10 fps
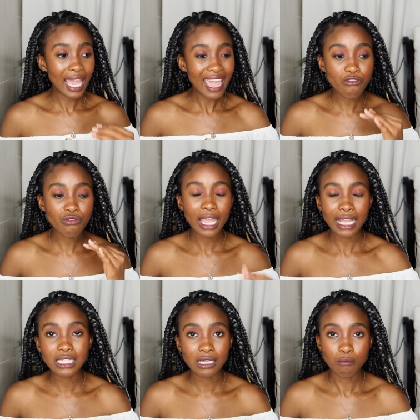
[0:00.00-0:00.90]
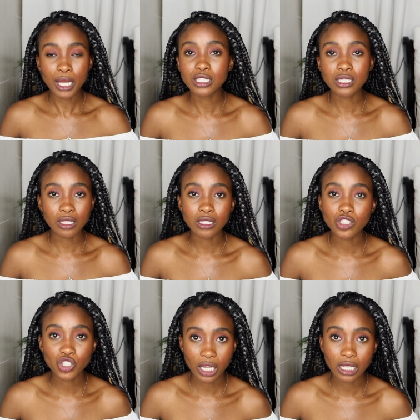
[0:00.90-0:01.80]
Every 18 months things
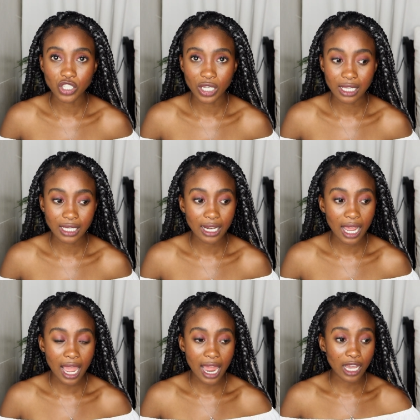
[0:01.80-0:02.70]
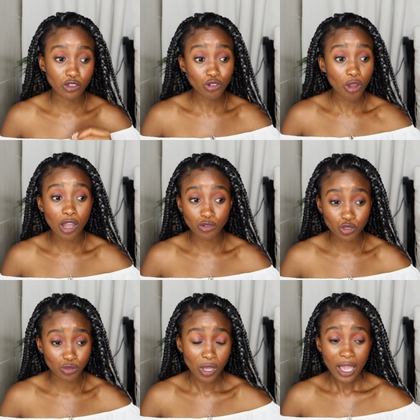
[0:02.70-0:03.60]
change, guys, and I don't know how
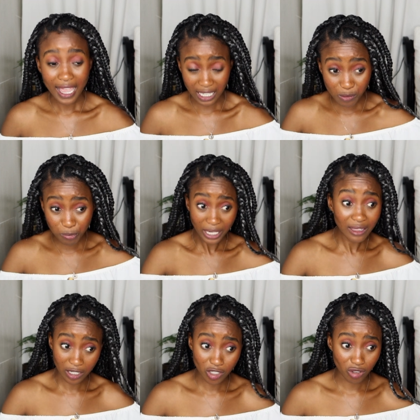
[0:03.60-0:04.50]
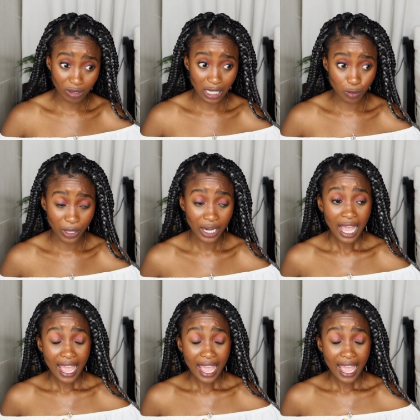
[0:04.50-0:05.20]
to explain that to you guys, but